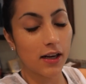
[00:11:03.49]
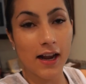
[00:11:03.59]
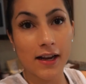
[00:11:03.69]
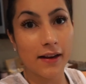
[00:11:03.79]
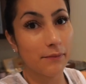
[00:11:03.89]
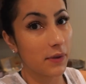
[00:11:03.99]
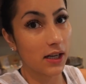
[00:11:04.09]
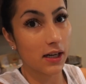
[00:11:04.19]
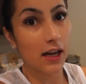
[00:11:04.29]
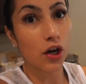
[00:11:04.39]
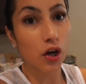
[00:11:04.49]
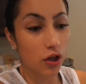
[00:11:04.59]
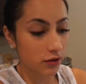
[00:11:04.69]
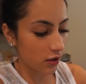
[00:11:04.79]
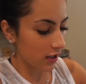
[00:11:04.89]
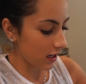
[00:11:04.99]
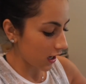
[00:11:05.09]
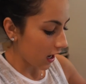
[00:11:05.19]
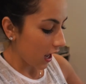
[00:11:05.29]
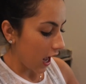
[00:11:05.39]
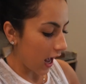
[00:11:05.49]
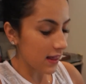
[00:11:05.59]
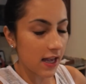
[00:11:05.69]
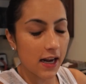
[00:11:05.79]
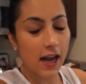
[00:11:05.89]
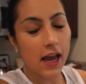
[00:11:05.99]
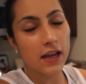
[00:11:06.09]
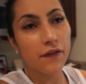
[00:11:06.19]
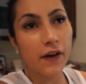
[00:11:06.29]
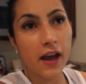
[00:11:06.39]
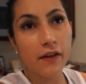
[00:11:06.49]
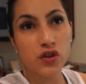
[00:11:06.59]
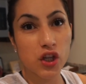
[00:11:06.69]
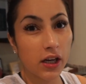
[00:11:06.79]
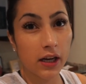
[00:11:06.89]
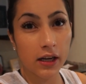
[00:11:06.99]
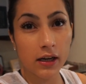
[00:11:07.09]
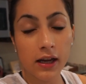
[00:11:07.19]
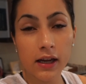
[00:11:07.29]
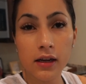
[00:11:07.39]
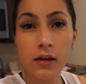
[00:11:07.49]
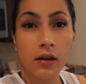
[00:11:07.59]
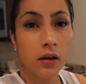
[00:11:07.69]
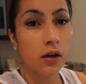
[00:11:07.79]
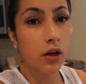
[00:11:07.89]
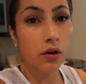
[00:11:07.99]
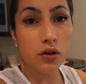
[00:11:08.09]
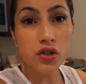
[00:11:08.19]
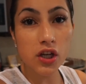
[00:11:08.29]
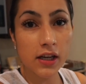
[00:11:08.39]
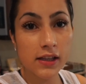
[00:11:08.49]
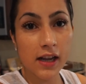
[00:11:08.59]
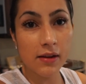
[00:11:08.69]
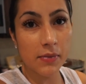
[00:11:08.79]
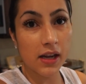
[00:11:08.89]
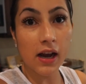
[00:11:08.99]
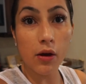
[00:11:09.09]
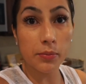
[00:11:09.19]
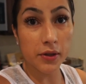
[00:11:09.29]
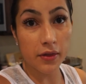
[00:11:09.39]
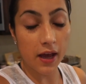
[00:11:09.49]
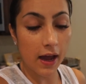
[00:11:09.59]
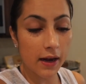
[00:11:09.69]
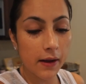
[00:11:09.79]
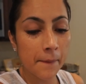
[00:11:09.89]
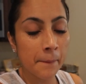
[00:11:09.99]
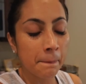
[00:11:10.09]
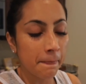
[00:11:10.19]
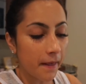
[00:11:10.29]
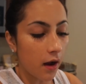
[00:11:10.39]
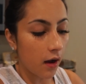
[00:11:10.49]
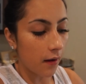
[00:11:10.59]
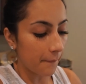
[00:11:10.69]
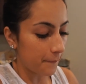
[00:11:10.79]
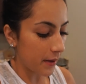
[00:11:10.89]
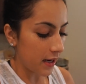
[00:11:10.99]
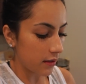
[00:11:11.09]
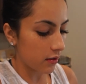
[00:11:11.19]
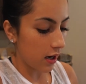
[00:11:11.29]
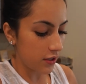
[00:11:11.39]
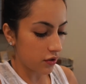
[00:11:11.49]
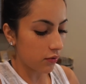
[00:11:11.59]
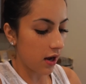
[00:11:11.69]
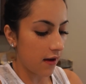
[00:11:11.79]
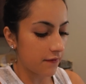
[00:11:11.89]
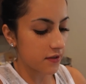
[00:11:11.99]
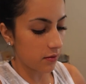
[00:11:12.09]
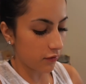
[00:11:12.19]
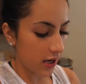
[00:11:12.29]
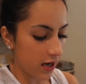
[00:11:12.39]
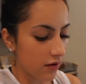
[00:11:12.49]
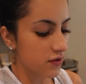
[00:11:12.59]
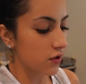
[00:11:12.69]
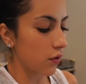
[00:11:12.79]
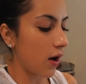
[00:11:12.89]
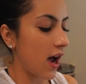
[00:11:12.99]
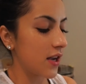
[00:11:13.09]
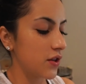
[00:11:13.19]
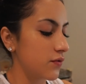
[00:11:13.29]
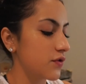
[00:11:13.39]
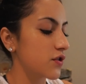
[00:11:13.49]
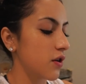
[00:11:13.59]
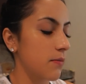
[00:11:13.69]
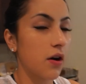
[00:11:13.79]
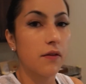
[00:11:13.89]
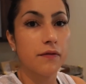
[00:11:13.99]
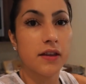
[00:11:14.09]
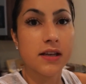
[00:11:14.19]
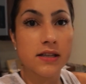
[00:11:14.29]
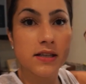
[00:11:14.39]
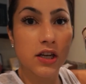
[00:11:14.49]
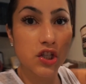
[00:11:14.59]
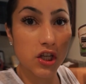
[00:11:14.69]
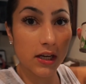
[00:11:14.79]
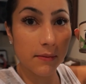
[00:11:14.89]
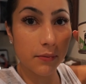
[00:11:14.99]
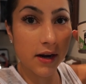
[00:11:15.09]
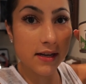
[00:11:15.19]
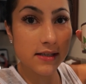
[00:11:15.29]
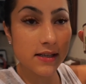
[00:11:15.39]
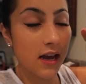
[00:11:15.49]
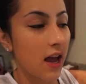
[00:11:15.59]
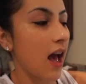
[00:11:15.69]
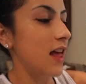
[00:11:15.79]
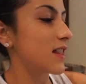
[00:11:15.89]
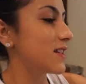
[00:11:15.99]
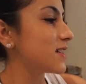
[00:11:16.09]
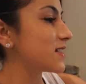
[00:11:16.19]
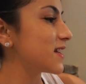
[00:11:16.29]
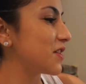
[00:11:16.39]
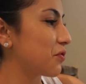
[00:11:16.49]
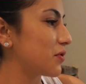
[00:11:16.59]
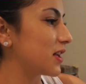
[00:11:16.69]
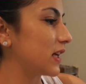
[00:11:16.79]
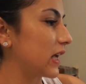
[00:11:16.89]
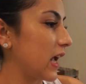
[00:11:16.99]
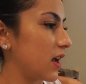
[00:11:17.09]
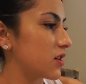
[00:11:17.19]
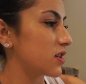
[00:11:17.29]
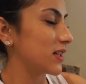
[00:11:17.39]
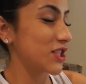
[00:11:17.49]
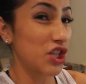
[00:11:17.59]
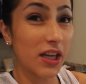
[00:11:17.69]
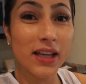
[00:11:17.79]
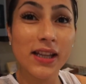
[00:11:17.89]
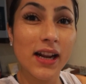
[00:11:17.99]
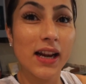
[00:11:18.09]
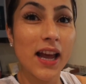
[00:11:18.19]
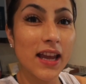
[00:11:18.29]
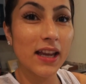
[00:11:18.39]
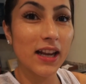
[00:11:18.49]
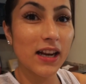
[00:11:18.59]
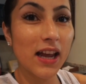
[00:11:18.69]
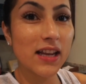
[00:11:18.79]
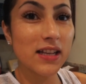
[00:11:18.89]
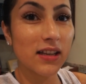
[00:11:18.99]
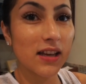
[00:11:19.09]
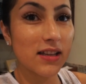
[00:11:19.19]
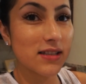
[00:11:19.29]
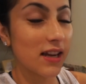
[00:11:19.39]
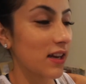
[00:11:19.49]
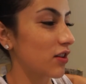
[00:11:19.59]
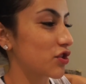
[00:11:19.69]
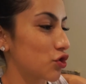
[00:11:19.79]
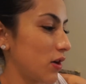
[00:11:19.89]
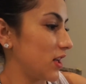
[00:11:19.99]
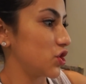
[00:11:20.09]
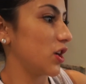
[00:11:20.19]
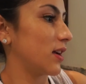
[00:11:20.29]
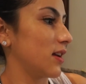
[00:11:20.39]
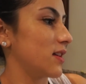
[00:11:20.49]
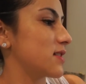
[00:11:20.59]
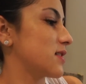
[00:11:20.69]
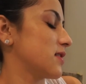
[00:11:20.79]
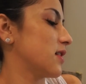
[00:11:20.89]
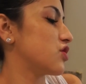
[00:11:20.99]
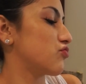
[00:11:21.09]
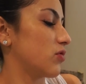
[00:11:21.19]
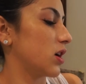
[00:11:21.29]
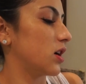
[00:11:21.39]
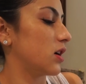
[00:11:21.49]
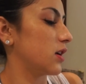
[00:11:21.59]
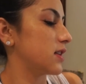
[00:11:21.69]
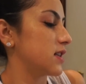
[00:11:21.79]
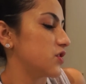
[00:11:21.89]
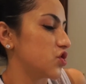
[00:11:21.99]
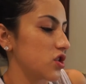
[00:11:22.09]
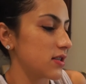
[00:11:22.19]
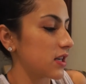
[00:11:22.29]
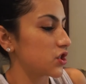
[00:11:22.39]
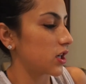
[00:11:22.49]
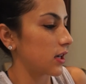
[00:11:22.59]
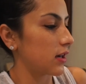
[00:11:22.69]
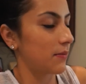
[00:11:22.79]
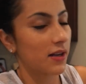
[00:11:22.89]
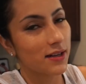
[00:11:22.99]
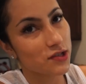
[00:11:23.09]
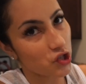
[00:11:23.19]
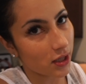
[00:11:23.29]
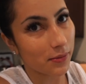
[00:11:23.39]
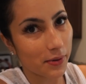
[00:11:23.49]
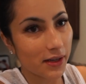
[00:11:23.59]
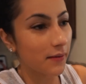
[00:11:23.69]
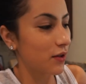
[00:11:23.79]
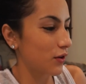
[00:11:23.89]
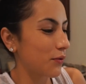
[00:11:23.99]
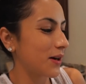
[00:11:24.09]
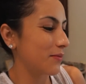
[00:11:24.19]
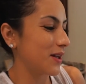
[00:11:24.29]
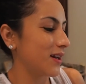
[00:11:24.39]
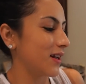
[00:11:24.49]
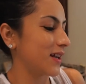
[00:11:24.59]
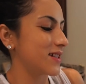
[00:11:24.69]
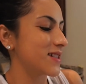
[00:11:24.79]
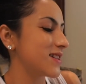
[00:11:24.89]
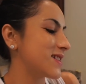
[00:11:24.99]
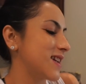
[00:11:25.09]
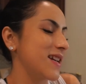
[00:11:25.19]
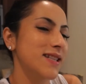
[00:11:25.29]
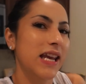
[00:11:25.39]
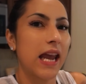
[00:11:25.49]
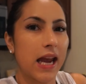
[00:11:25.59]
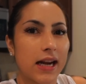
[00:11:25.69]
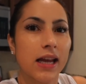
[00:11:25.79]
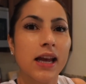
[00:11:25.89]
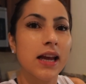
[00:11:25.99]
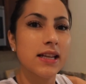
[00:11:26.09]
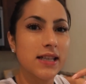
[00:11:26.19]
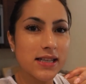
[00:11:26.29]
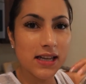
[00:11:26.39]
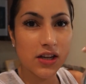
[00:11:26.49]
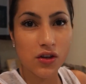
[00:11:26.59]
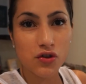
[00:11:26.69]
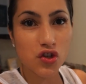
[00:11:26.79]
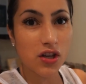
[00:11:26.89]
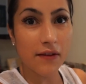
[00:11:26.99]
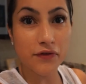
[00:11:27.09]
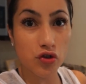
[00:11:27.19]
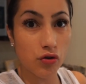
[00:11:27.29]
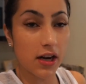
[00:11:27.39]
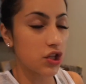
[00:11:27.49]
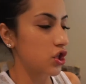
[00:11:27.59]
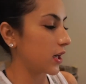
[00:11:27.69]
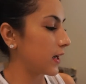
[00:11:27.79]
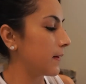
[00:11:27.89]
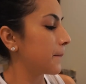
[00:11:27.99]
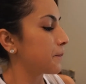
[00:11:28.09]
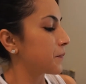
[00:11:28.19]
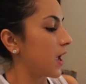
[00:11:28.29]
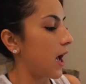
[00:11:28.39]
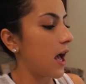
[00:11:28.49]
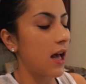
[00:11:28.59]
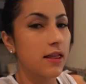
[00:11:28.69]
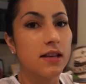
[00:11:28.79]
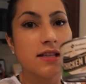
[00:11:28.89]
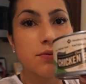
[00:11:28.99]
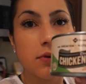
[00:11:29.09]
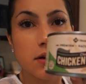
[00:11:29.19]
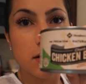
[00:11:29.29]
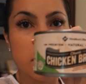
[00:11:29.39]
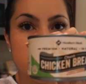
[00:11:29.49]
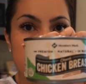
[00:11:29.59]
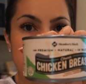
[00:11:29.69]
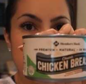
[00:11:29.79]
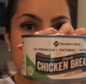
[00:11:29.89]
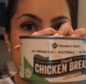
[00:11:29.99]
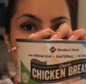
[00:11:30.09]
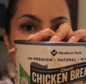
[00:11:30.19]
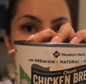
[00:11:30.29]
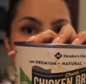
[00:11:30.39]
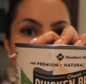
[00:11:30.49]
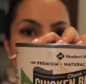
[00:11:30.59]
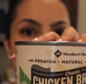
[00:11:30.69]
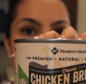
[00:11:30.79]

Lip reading: I being like hooked on it. And then if I have chicken, like grilled chicken that I made, I'll put that, but I don't have some right now, so I use some of this chicken breast. And this is the only canned chicken that I like. It's like shredded chicken. It's really good. It tastes just like chicken. I mean, it's chicken, but you know what I mean? Like, it doesn't taste canned. It tastes like you just have shredded chicken. And this one, I'll show it to you closer.